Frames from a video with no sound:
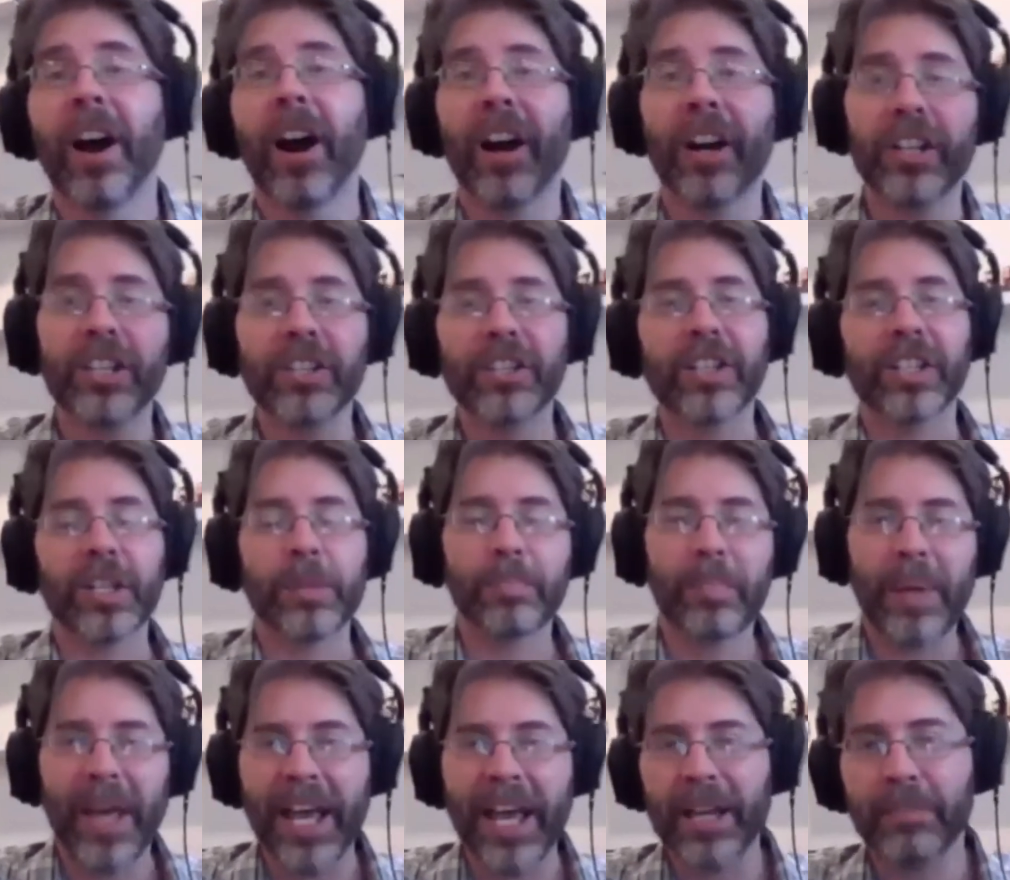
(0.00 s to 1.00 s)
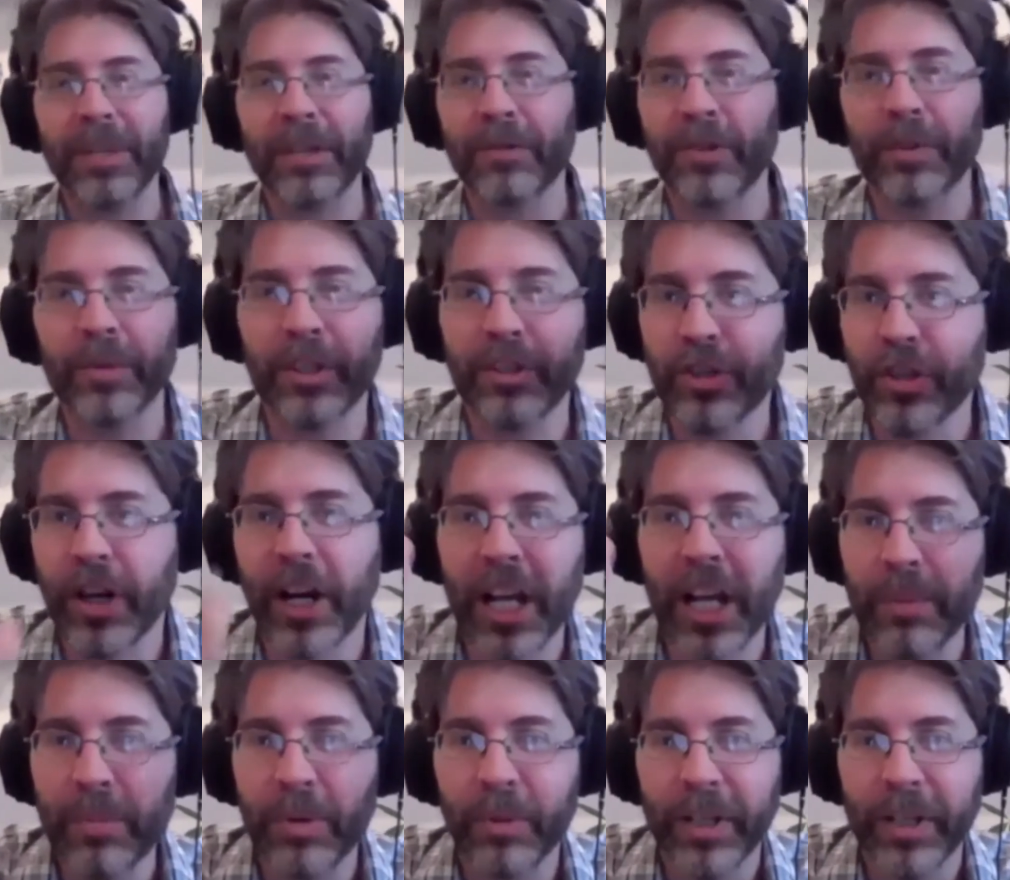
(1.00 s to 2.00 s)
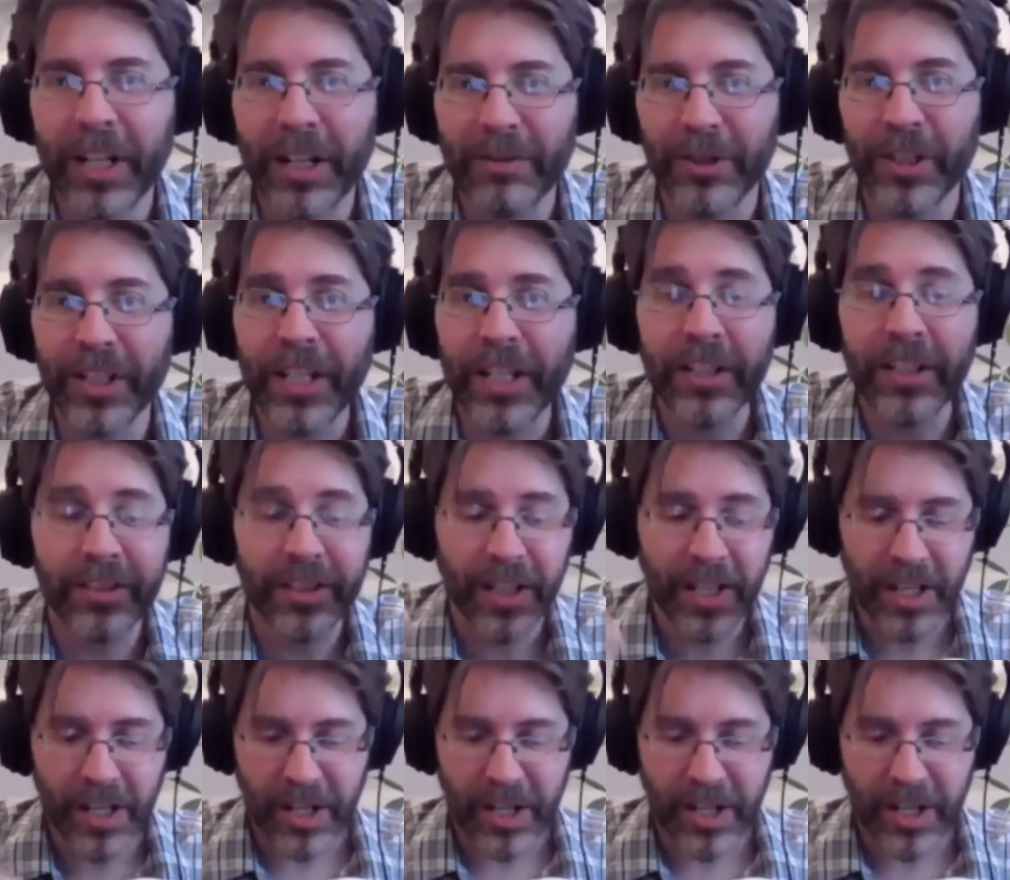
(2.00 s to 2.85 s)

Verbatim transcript: Are you going to ban me from the tribe or whatever it is?